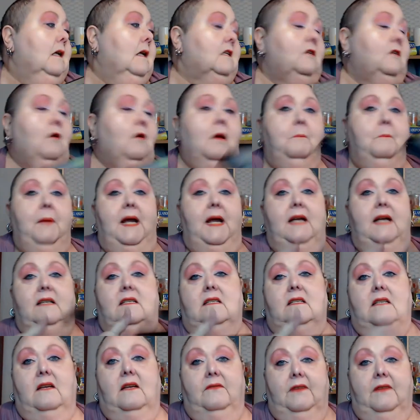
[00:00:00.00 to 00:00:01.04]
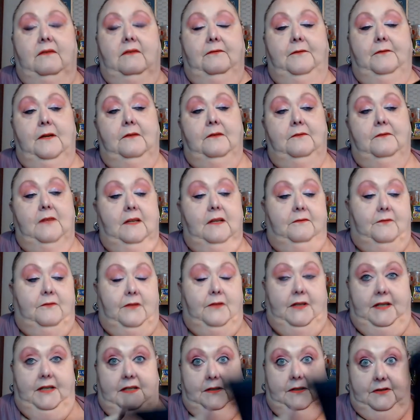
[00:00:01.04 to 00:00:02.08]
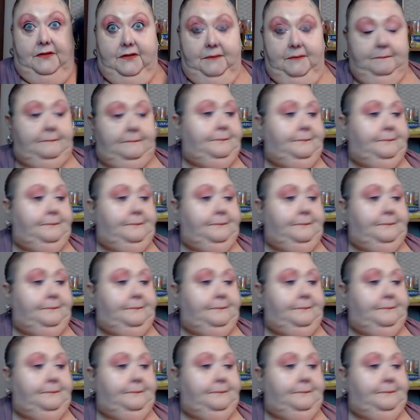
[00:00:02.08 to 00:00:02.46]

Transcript: so I paid 750 for this.